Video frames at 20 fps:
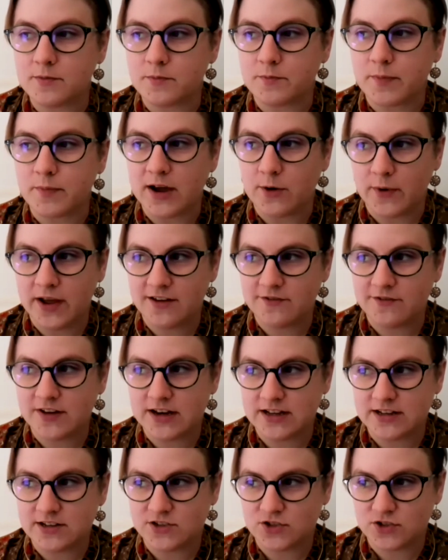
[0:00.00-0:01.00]
by way of
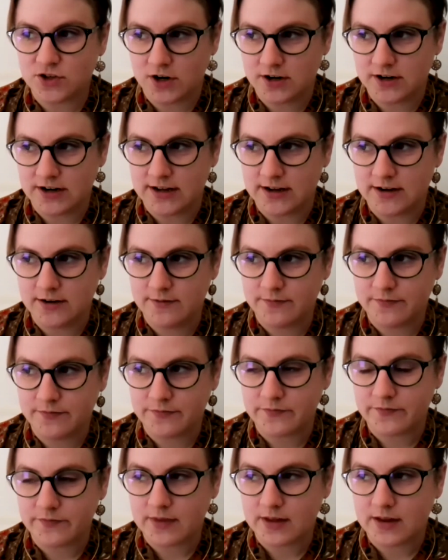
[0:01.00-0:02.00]
getting started,
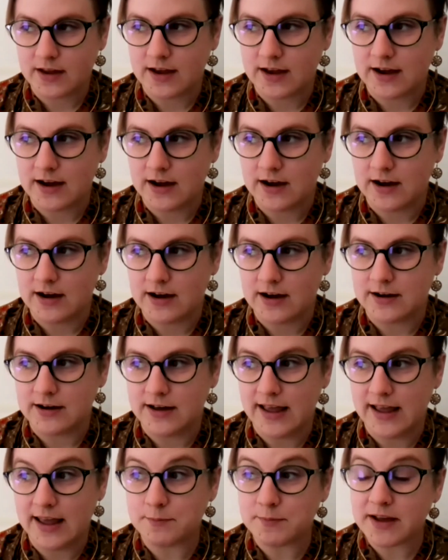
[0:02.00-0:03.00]

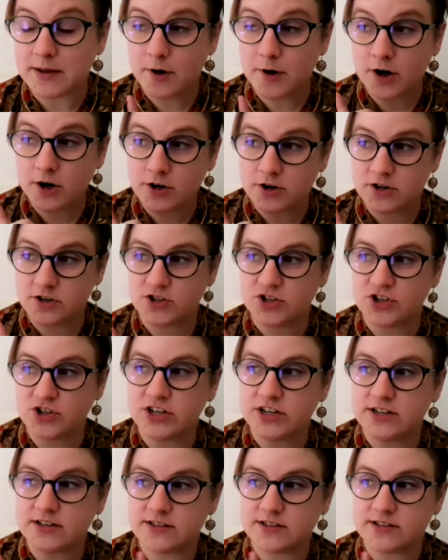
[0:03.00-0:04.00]
and my partner,
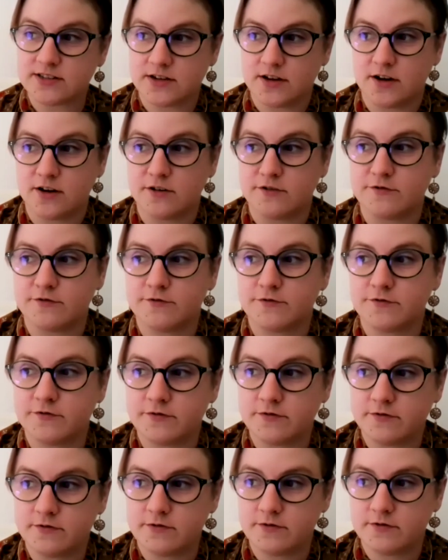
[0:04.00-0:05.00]
she is of
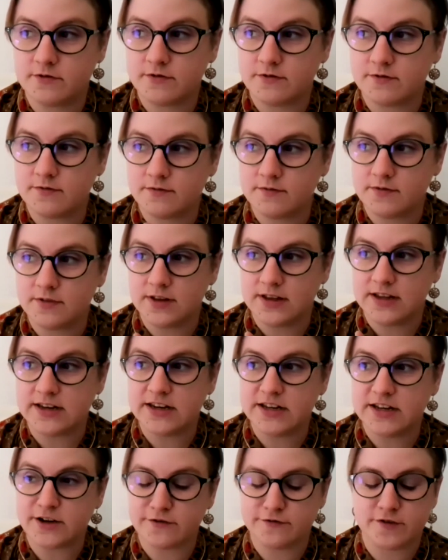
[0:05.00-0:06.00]

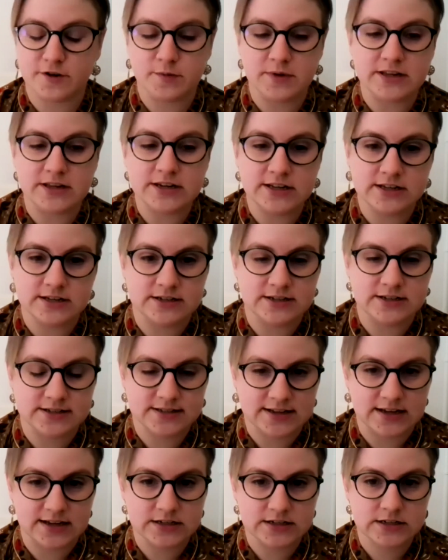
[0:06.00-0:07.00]
India, from Indian
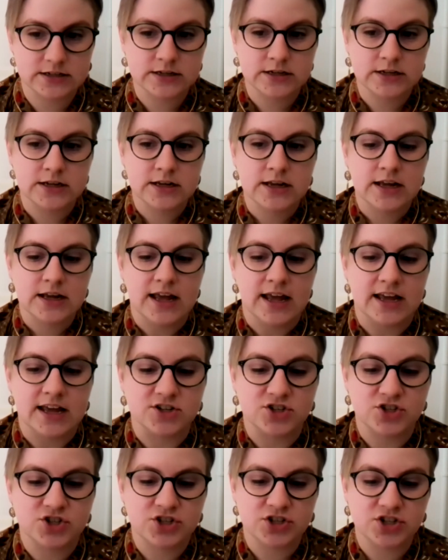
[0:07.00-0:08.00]
descent,
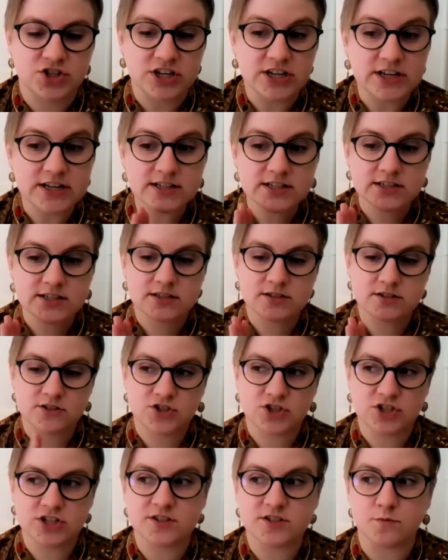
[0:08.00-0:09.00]
and
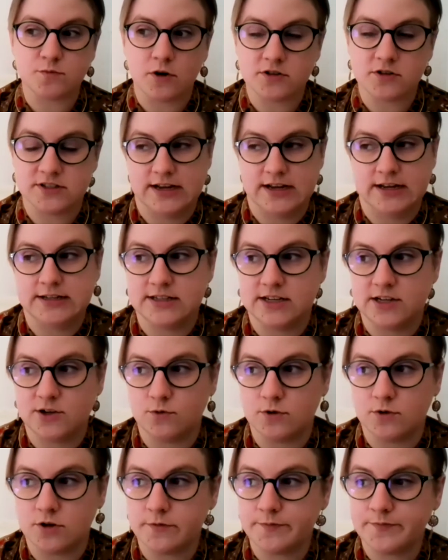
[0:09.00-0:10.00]
she's
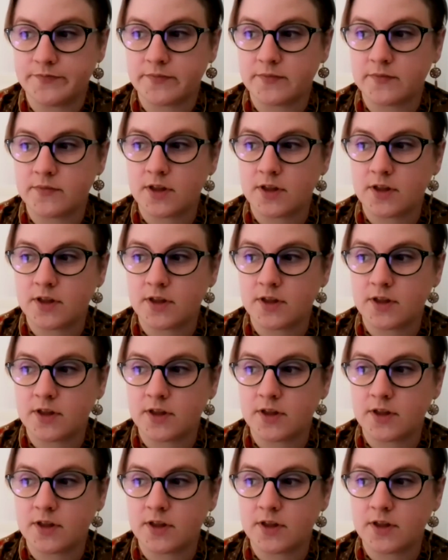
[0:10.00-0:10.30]
multilingual.